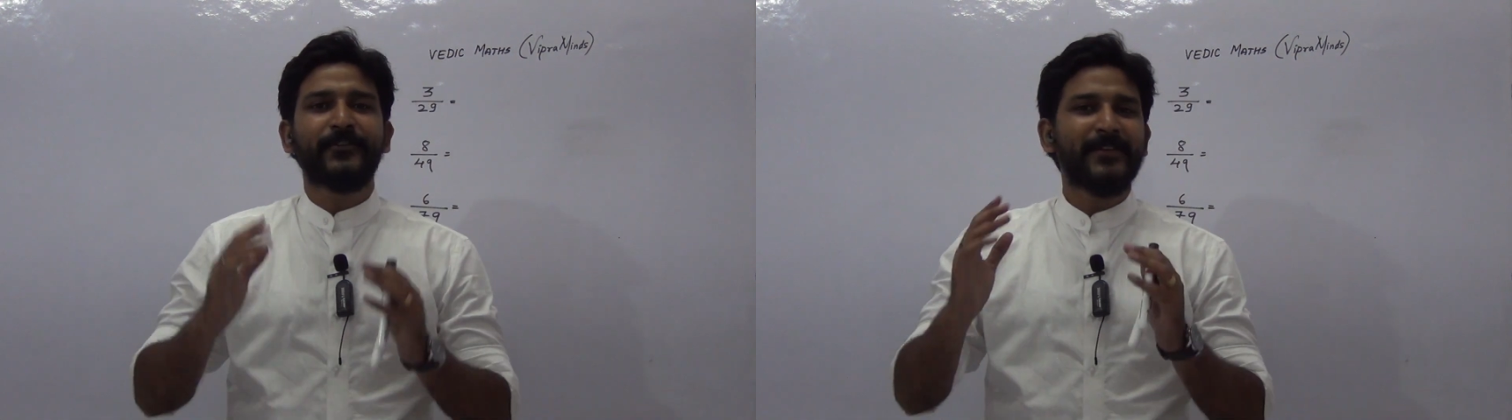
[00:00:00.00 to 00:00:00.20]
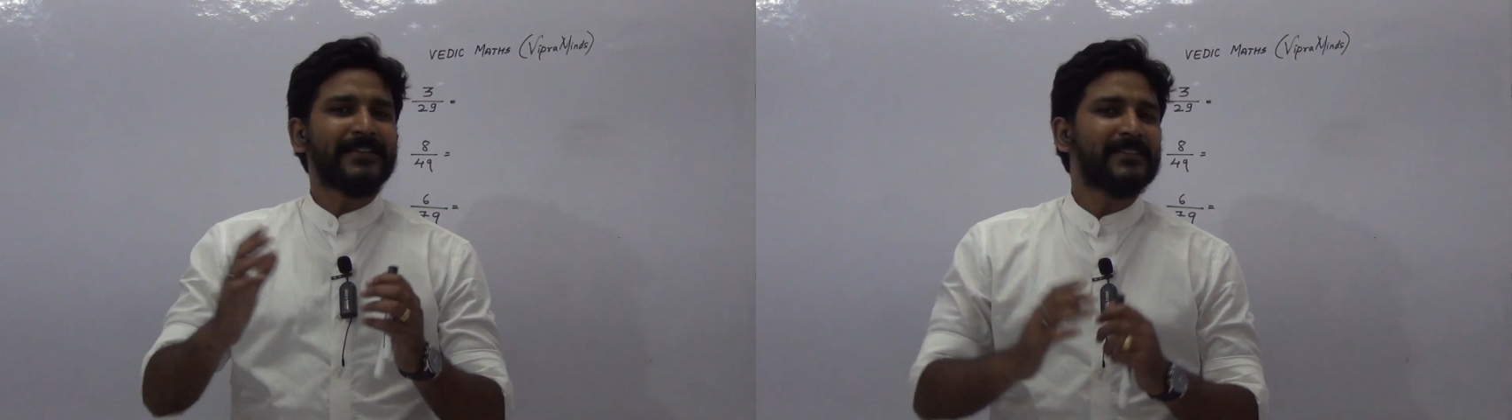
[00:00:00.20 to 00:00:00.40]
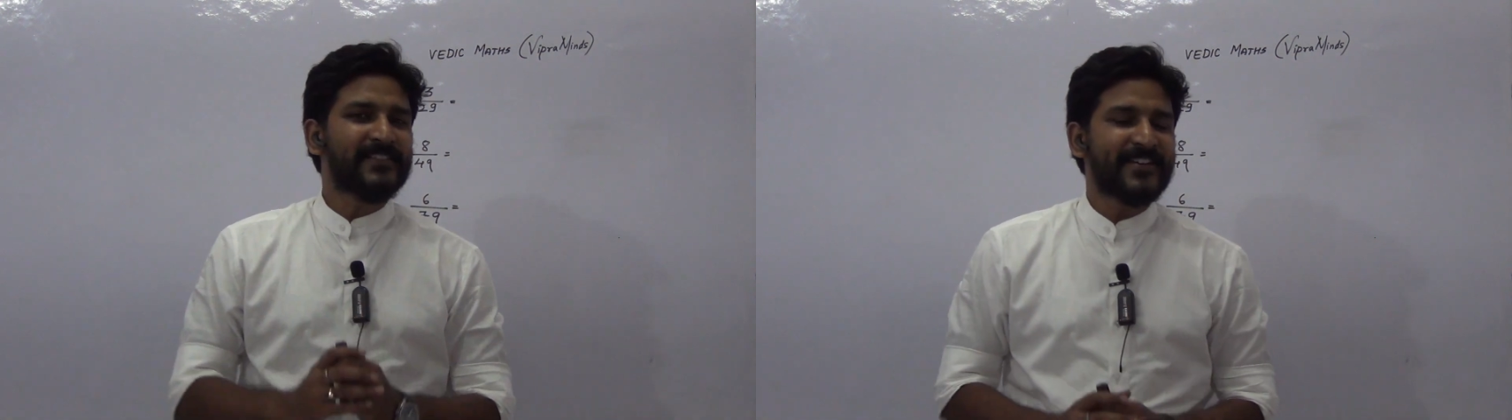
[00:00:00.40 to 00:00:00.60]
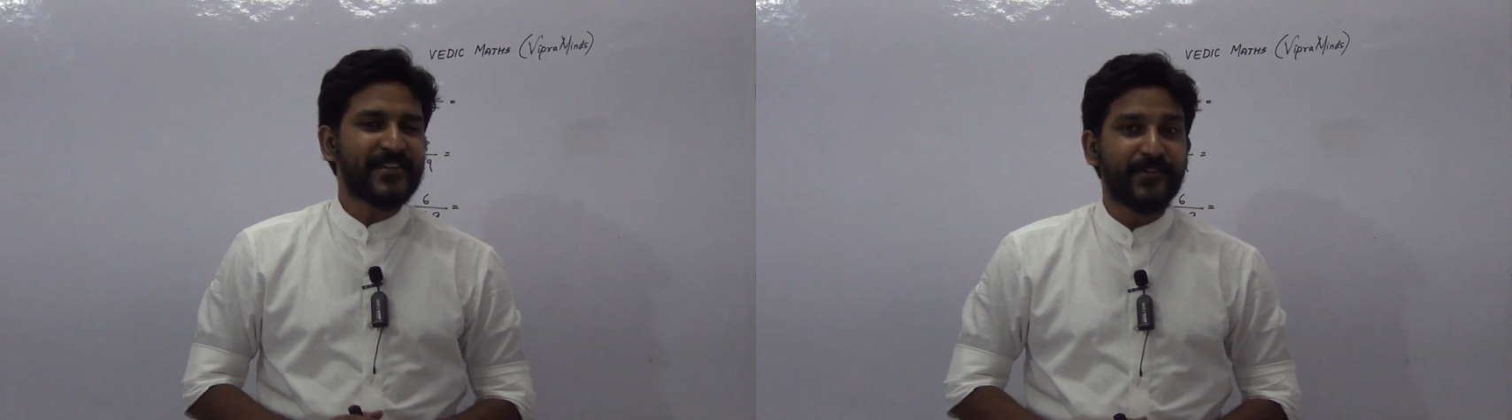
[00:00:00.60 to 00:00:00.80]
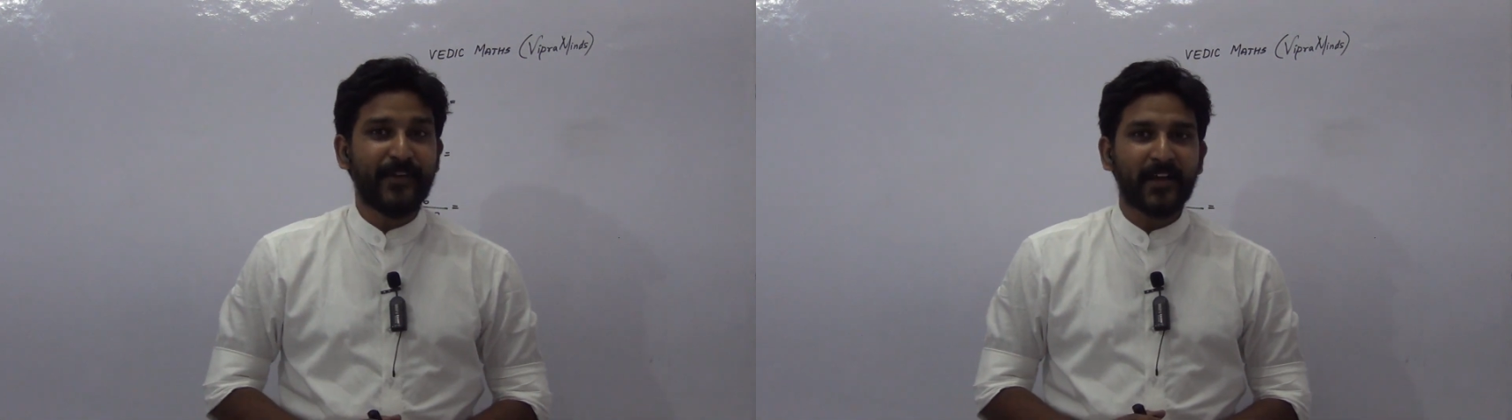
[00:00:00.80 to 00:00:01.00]
Today in this
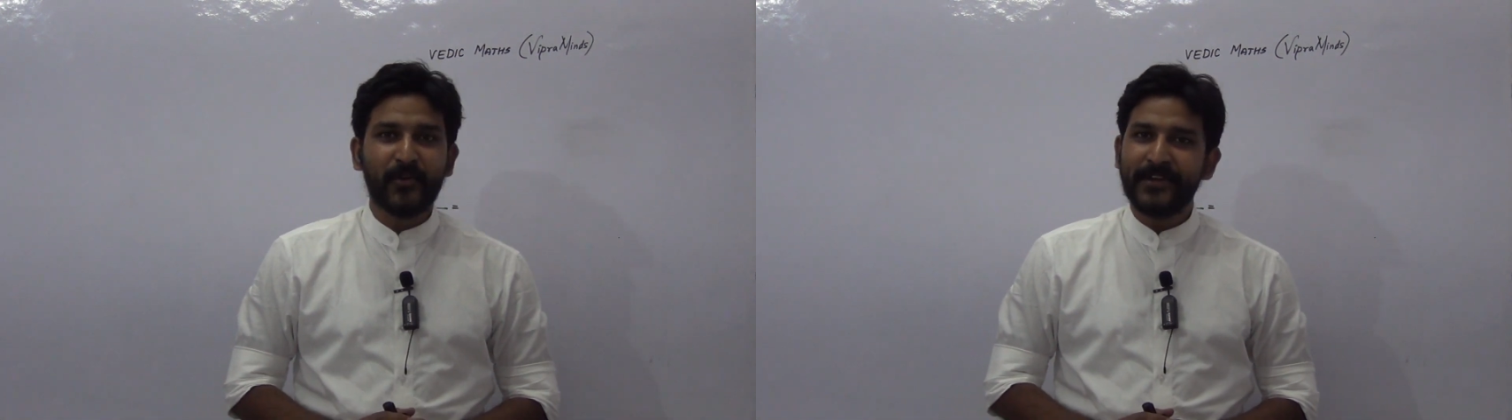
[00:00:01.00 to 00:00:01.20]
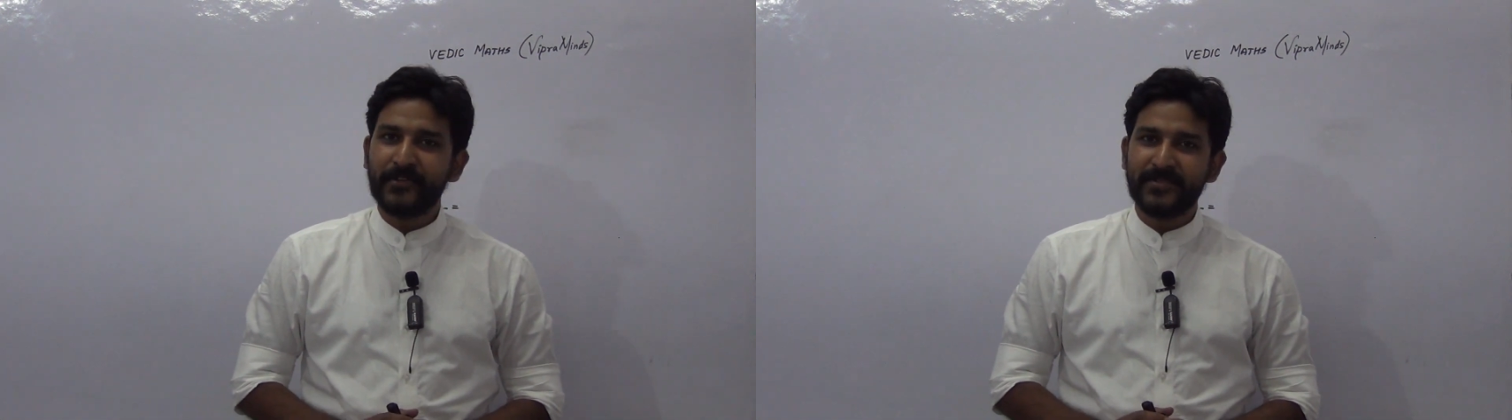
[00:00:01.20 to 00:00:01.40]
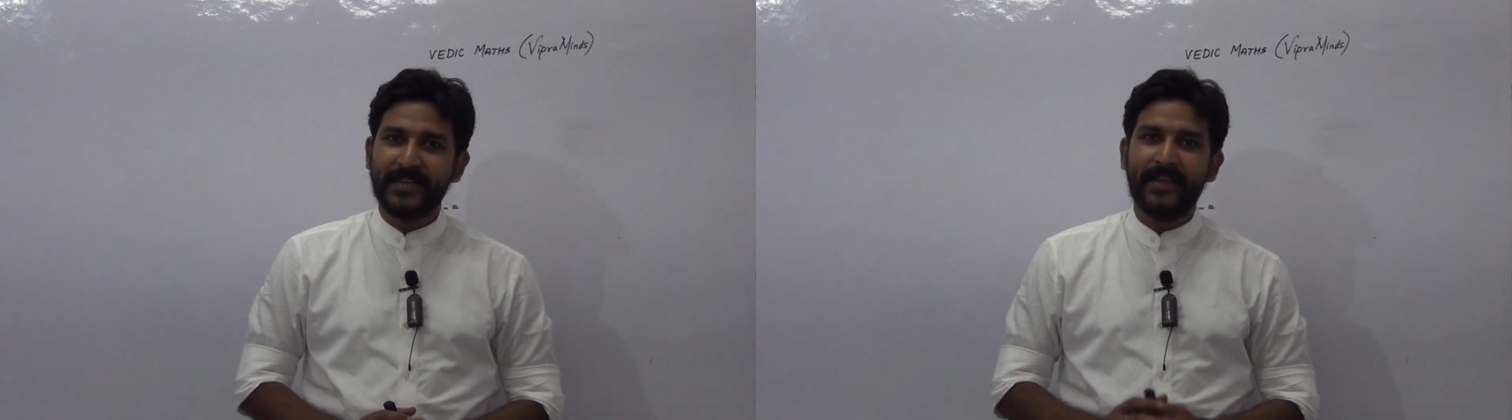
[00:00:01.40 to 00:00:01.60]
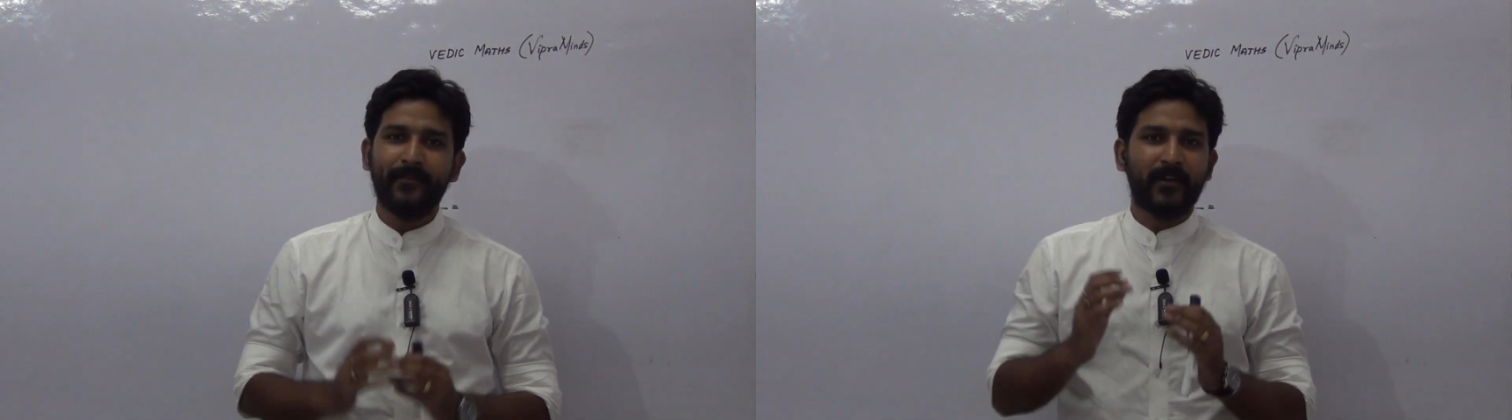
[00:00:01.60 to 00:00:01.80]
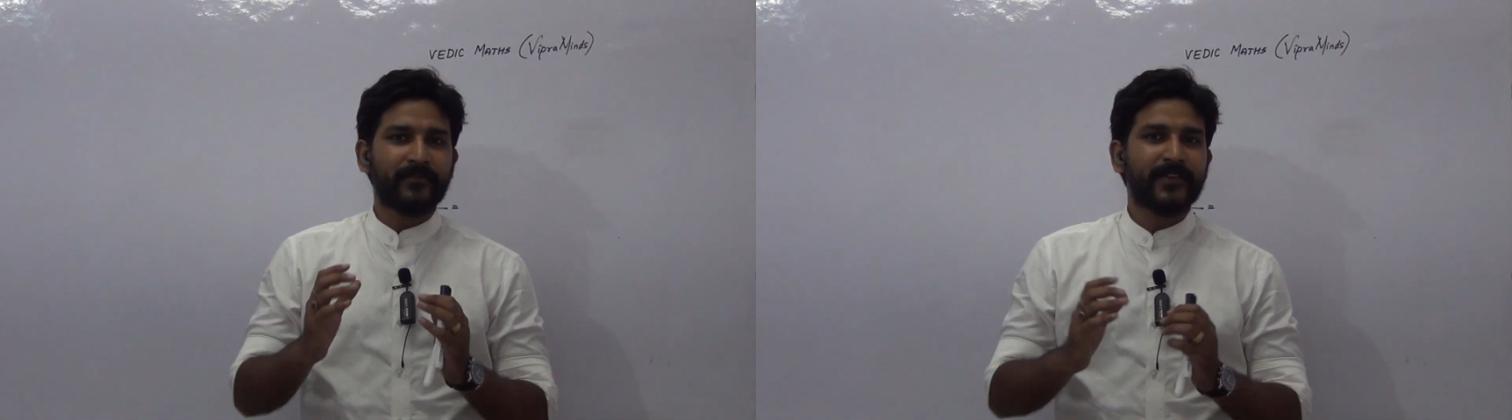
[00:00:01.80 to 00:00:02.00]
session, we are going to
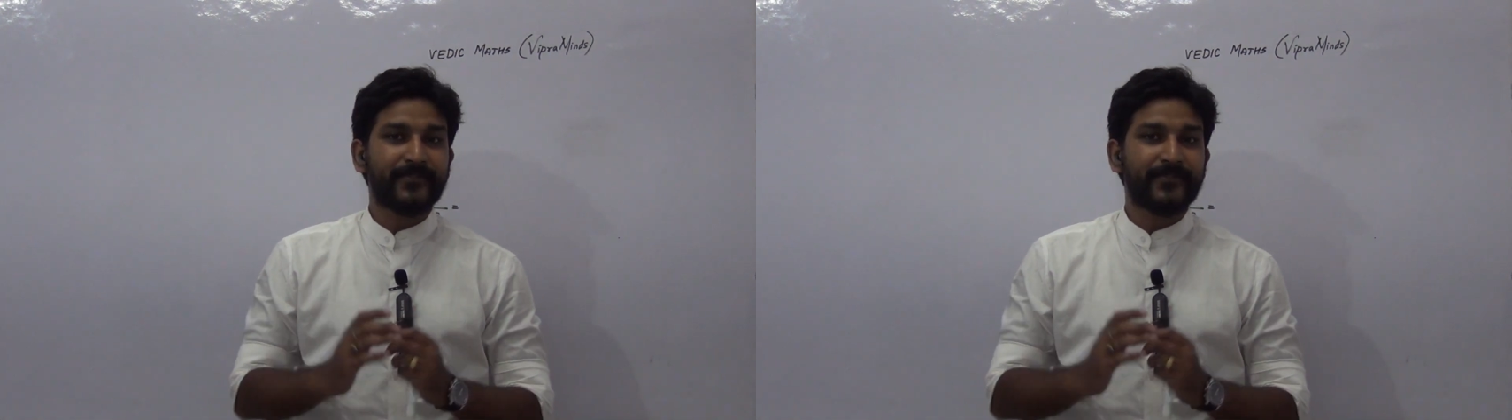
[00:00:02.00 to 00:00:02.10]
see one of the